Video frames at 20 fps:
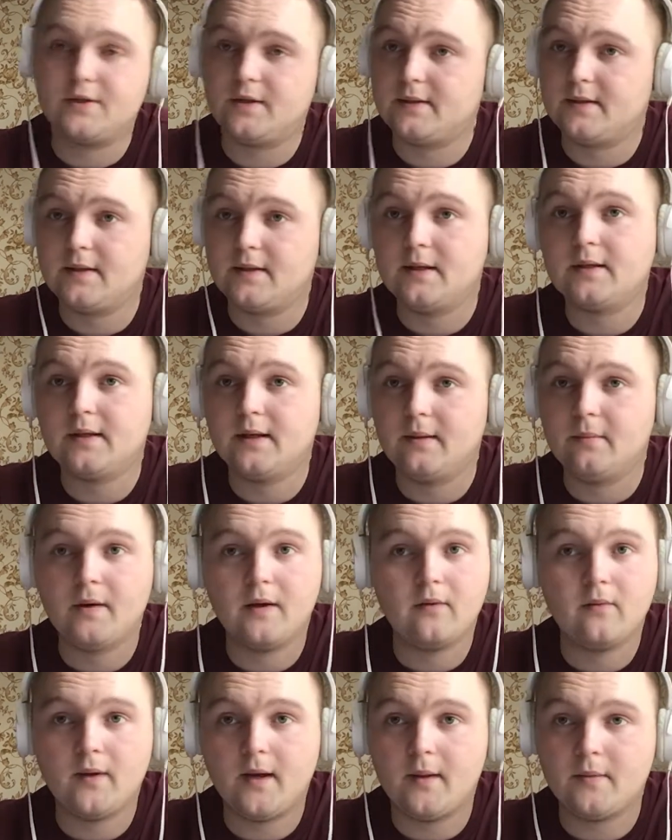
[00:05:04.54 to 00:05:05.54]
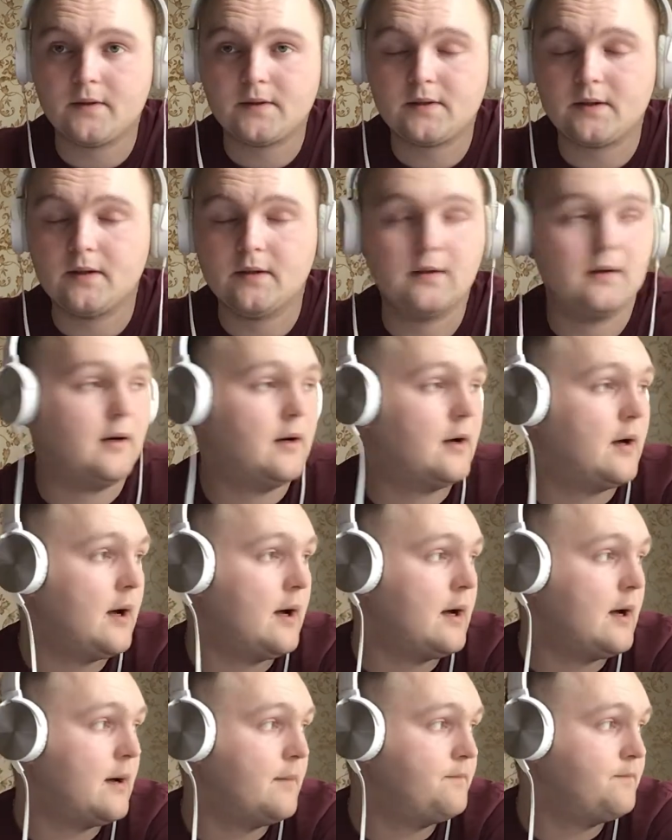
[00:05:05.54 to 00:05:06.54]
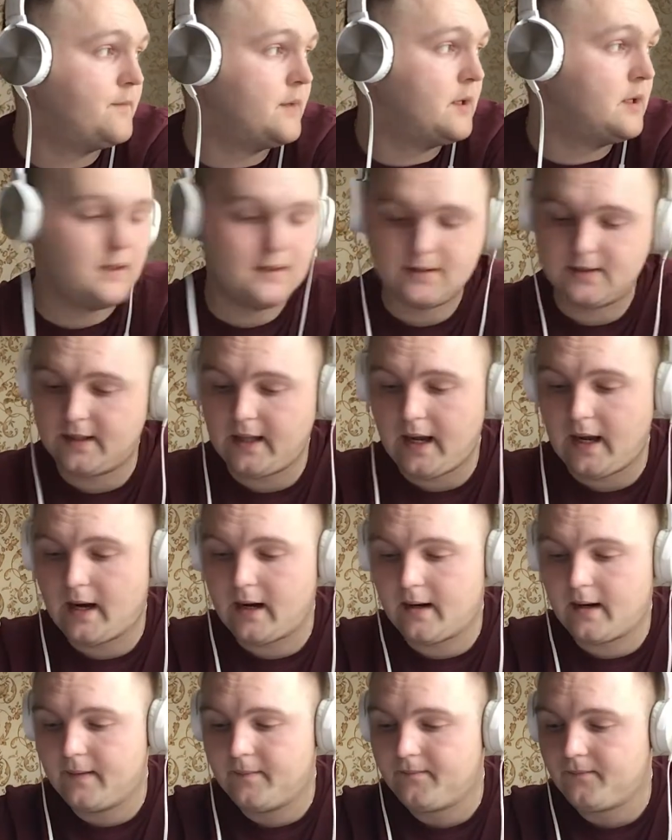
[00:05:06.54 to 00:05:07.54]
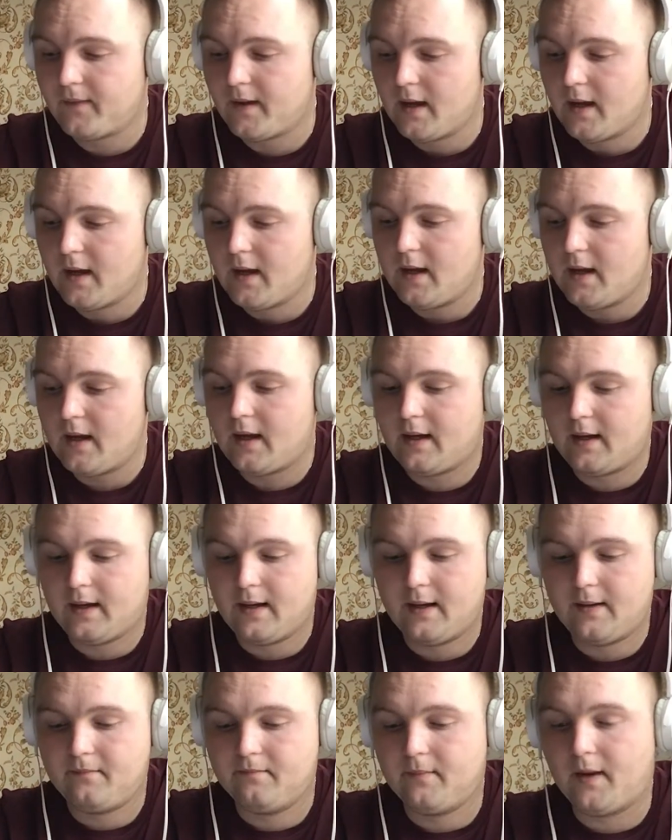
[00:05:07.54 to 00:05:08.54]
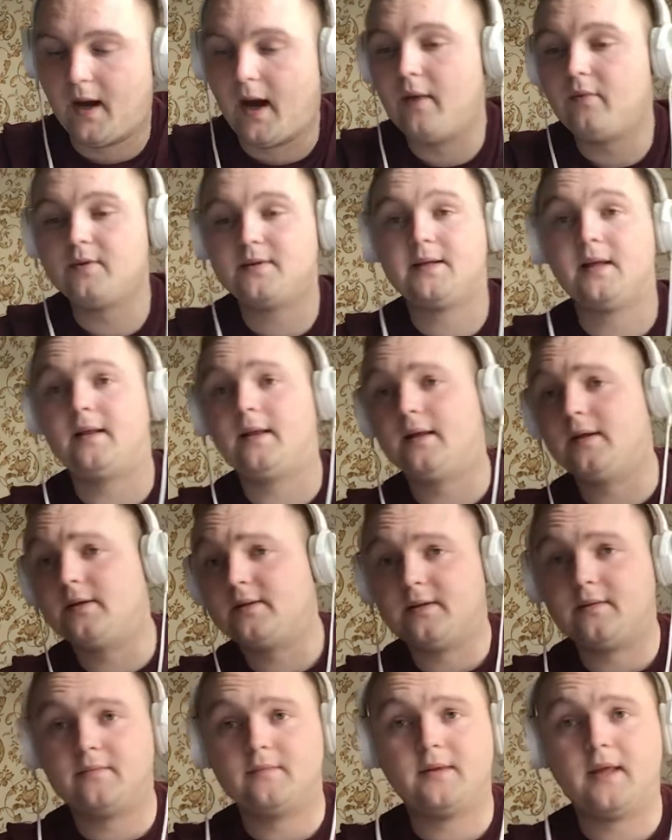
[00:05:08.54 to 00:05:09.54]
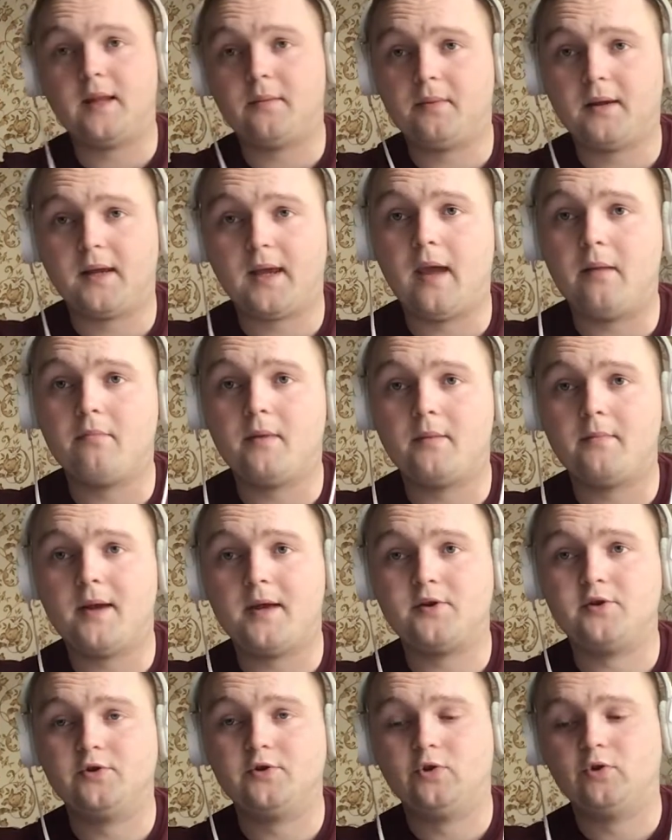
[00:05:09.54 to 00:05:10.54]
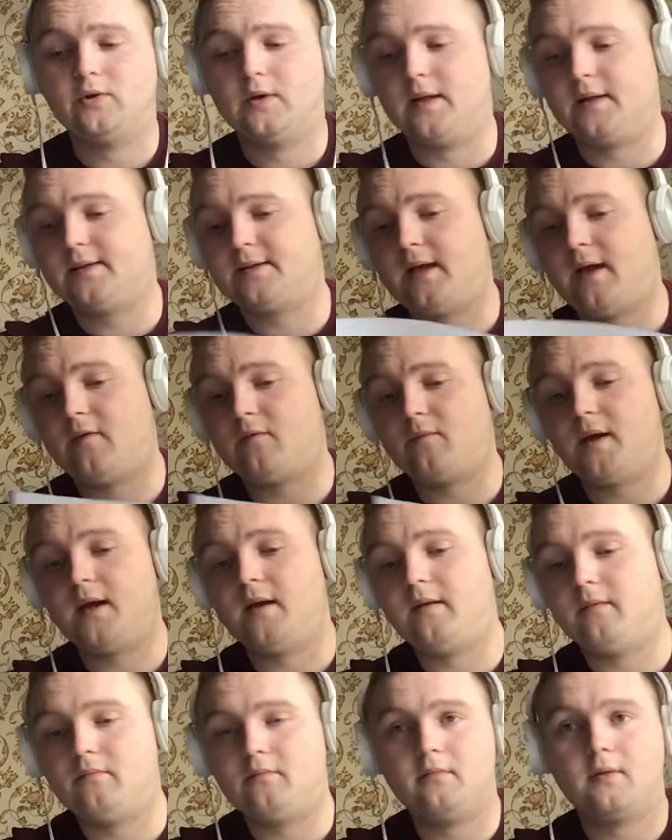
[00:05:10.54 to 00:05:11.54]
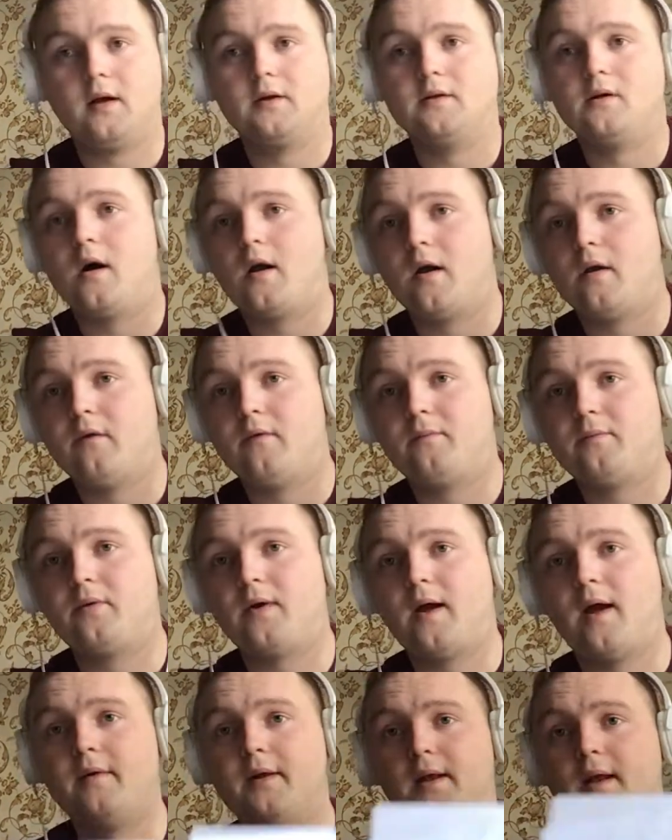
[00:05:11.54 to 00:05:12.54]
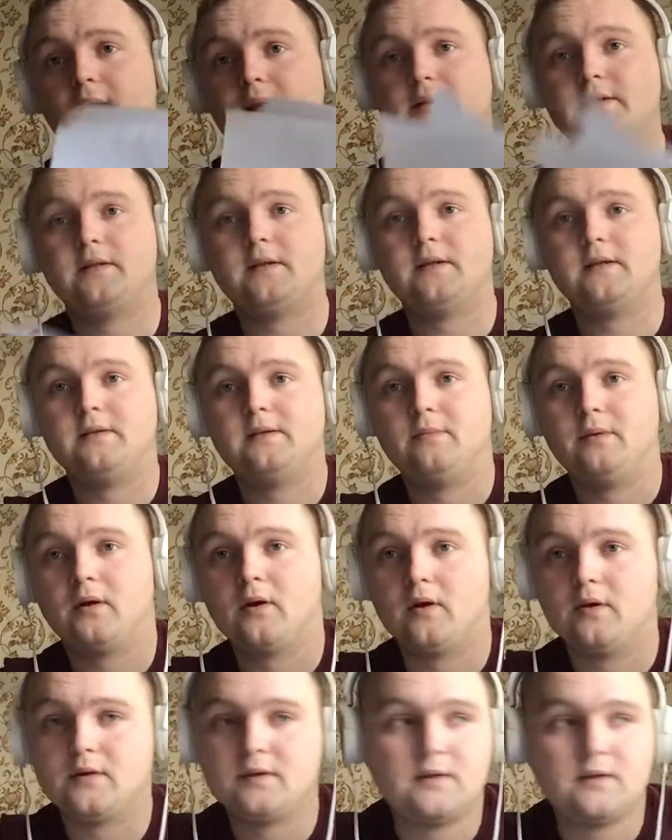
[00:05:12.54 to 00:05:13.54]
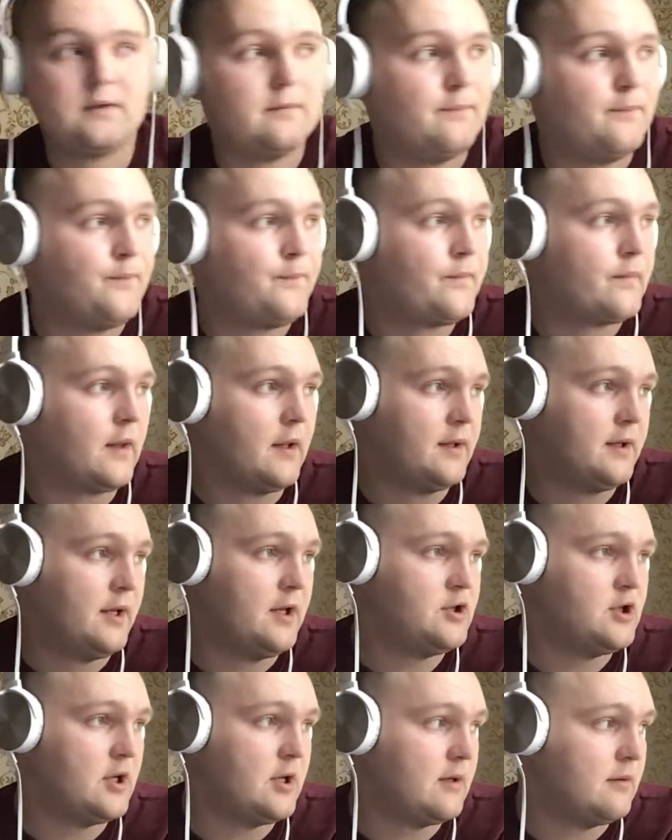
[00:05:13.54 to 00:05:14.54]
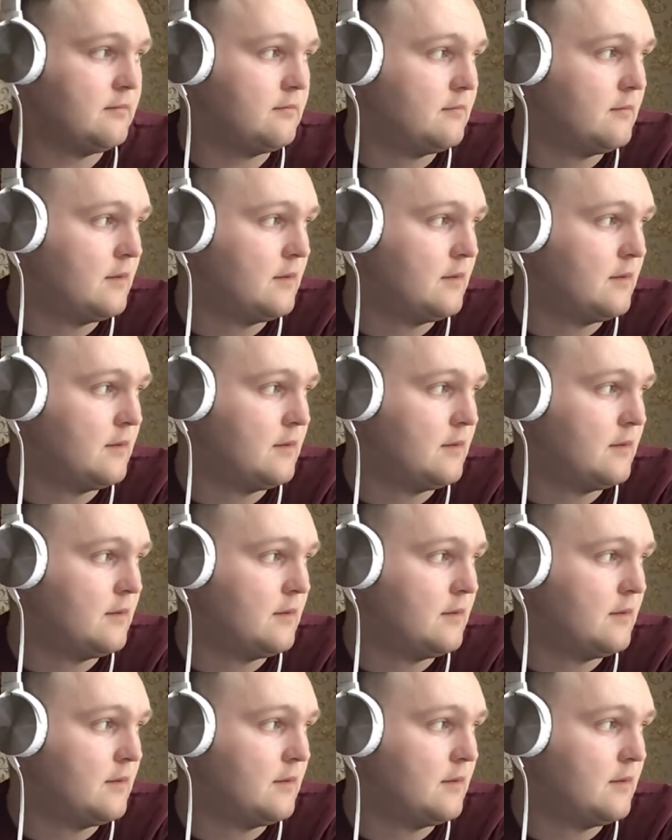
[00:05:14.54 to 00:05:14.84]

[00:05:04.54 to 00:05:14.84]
as in Italy, by the way, but still, it is there. I would say that became my major tool, and it saved my a lot of private lessons because teaching